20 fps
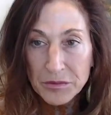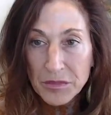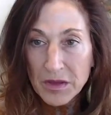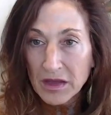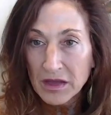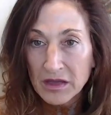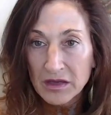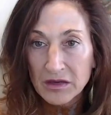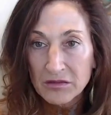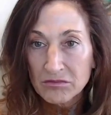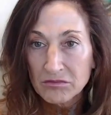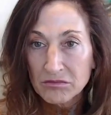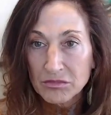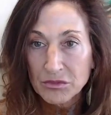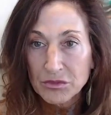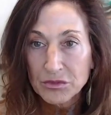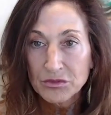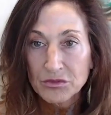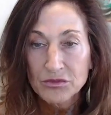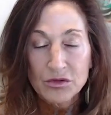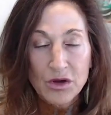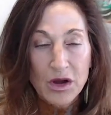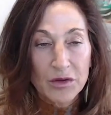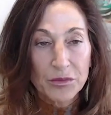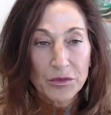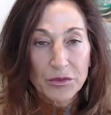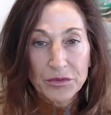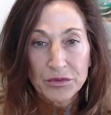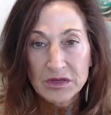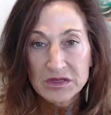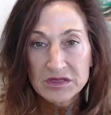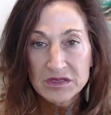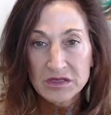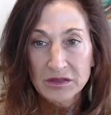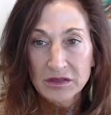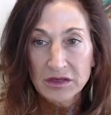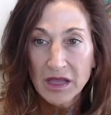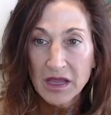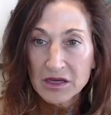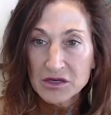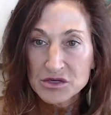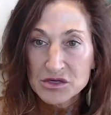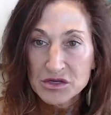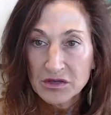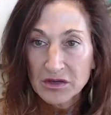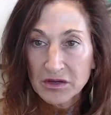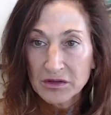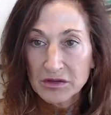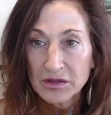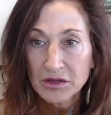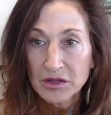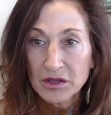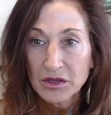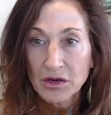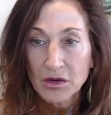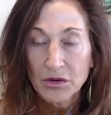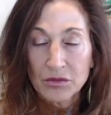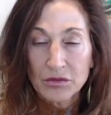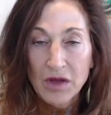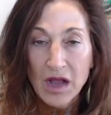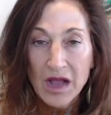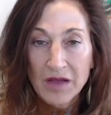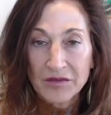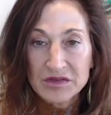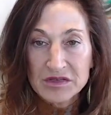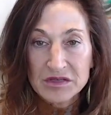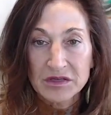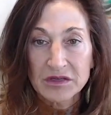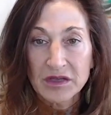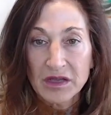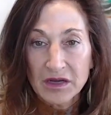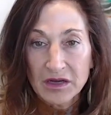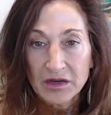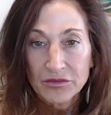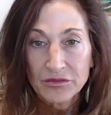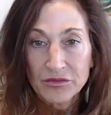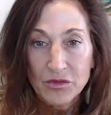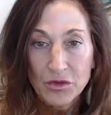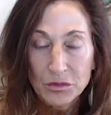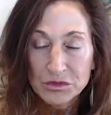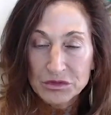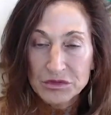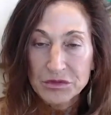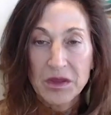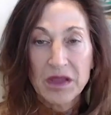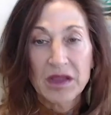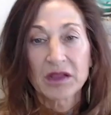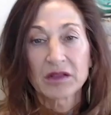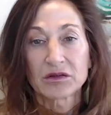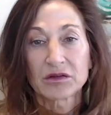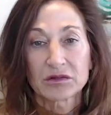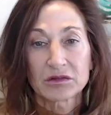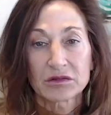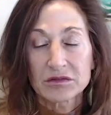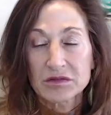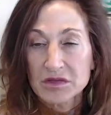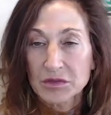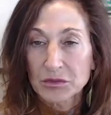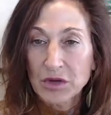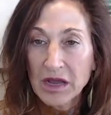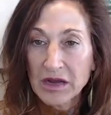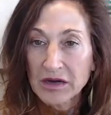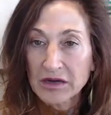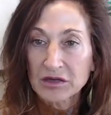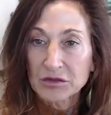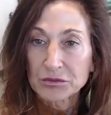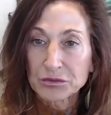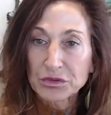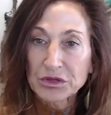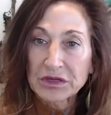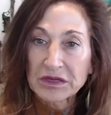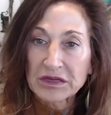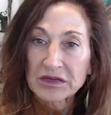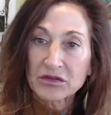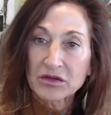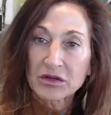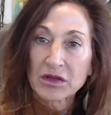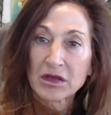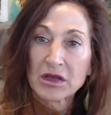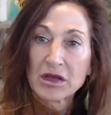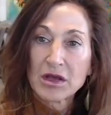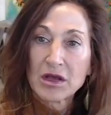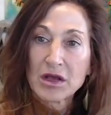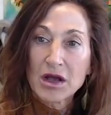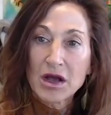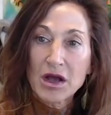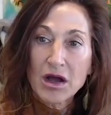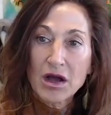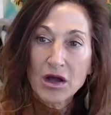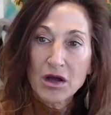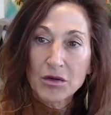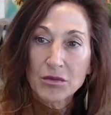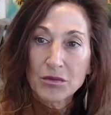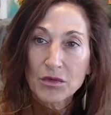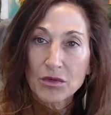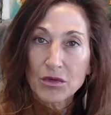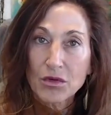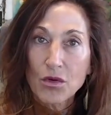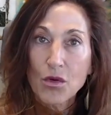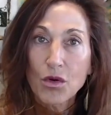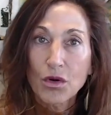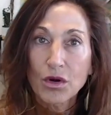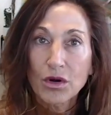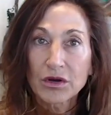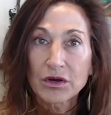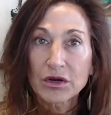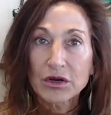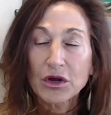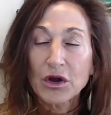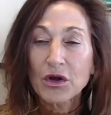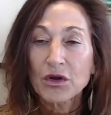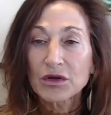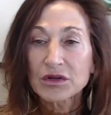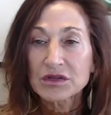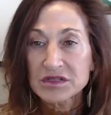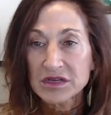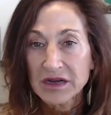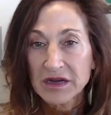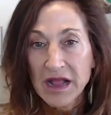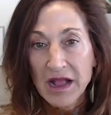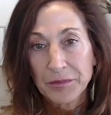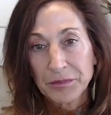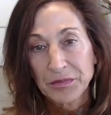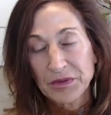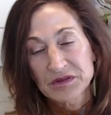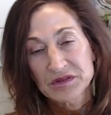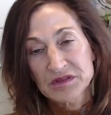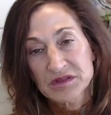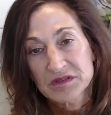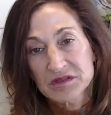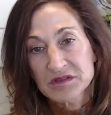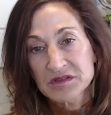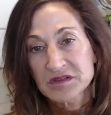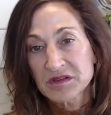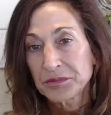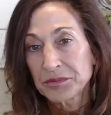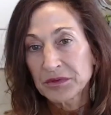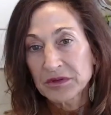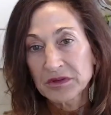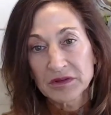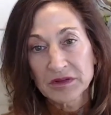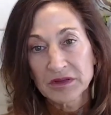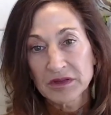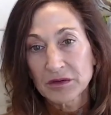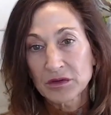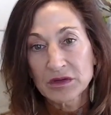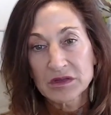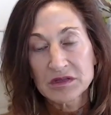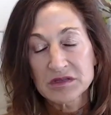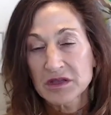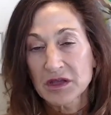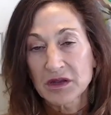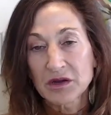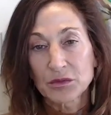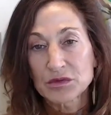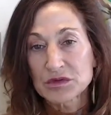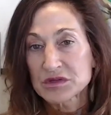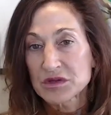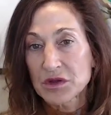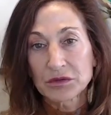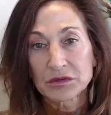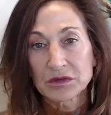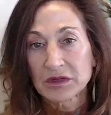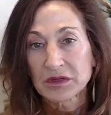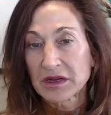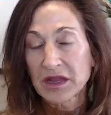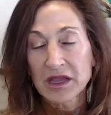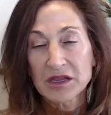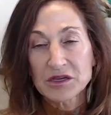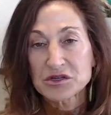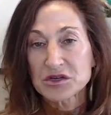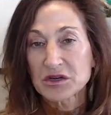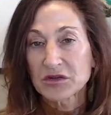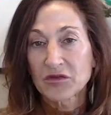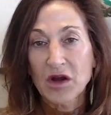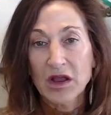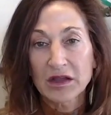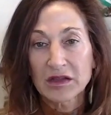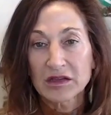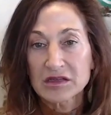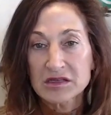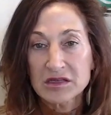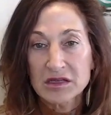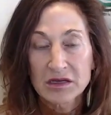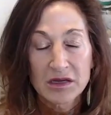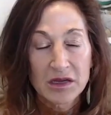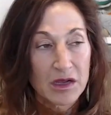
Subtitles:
main credible threats of litigation. I think, obviously getting a formal demand or some kind of complaint, or an occurrence that happens that's typically is going to result in litigation, right?